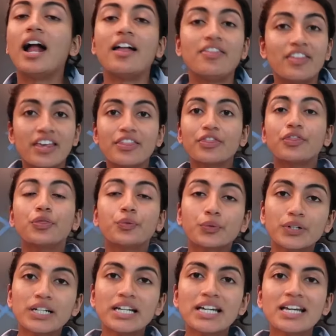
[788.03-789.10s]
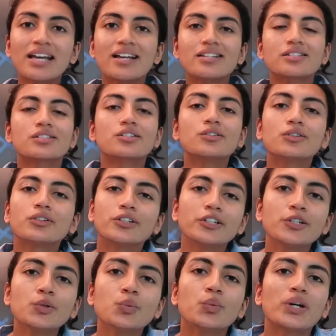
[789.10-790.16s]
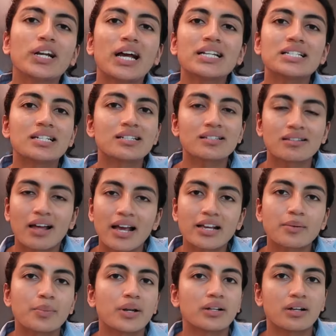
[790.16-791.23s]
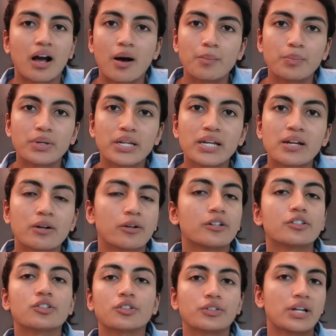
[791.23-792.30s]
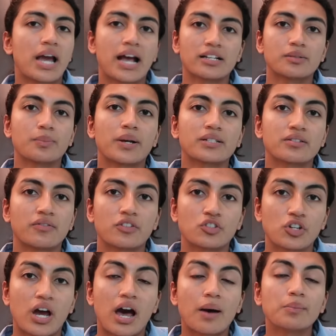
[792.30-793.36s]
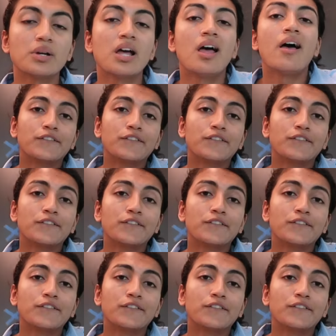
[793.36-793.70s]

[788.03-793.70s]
And then three is to learn what I dislike about a company or certain aspects of the job.